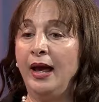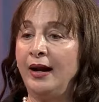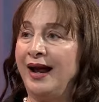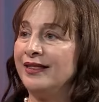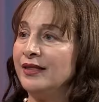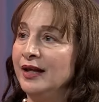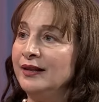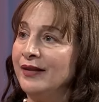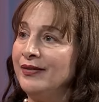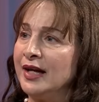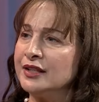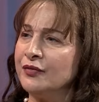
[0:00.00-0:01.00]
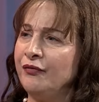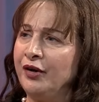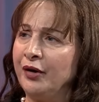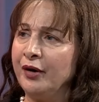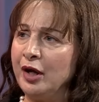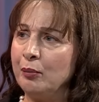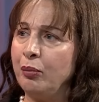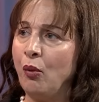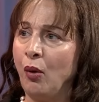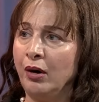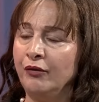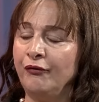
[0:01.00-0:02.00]
And I think that that's very
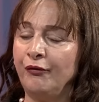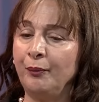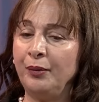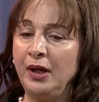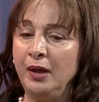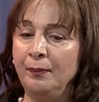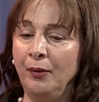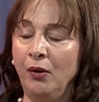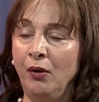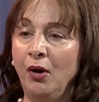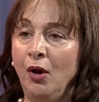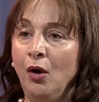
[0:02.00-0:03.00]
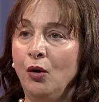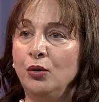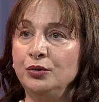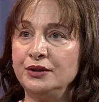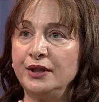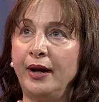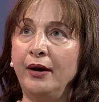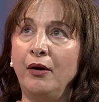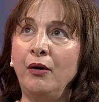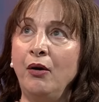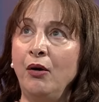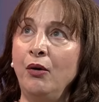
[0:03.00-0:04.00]
important for people who say,
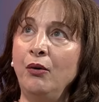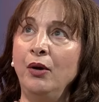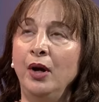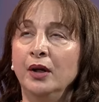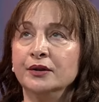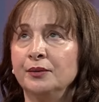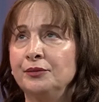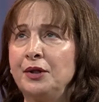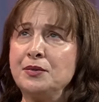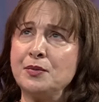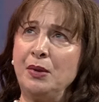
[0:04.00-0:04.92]
oh, sometimes